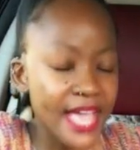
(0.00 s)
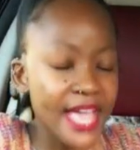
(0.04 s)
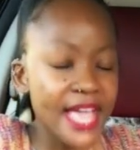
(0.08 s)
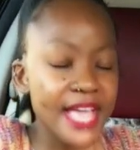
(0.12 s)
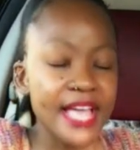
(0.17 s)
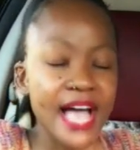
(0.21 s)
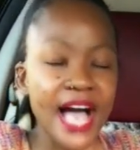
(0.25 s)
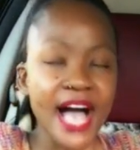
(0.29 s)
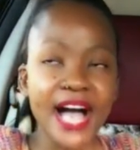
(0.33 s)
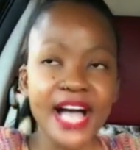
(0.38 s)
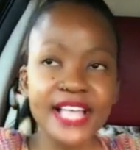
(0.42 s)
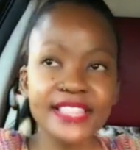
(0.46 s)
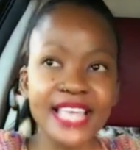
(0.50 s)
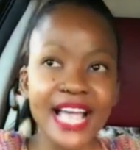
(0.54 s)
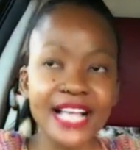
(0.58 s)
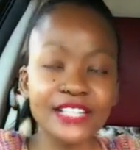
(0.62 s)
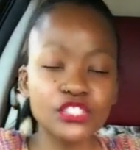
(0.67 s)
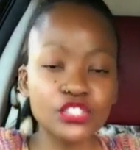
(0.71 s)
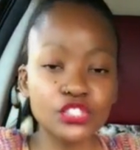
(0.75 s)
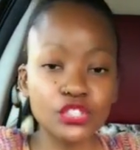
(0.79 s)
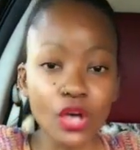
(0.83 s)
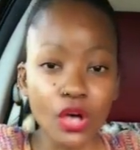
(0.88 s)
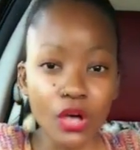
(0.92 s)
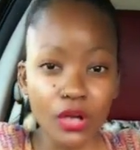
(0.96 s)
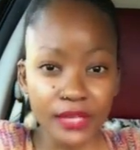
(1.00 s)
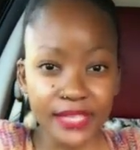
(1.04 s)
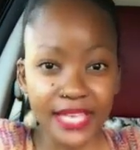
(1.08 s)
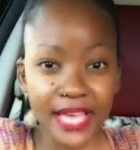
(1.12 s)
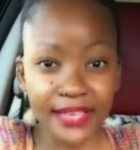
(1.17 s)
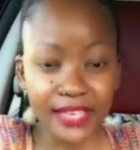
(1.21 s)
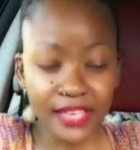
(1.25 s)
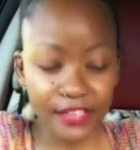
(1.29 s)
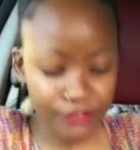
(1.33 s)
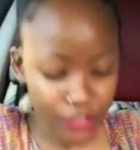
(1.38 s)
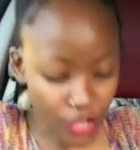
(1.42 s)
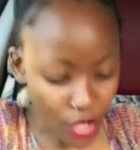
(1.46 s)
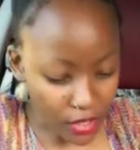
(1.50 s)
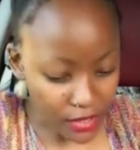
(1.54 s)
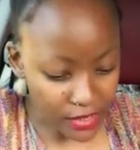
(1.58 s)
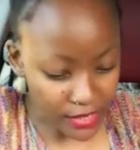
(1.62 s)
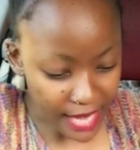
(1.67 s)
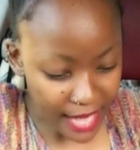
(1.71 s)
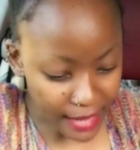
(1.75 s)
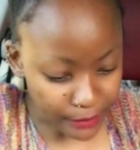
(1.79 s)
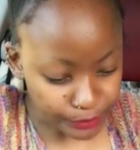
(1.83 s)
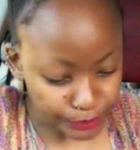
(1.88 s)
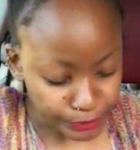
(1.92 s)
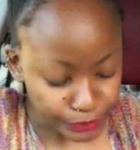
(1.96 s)
Uh, that song, yeah, give you on
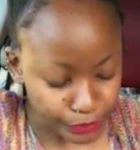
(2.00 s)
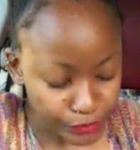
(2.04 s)
them.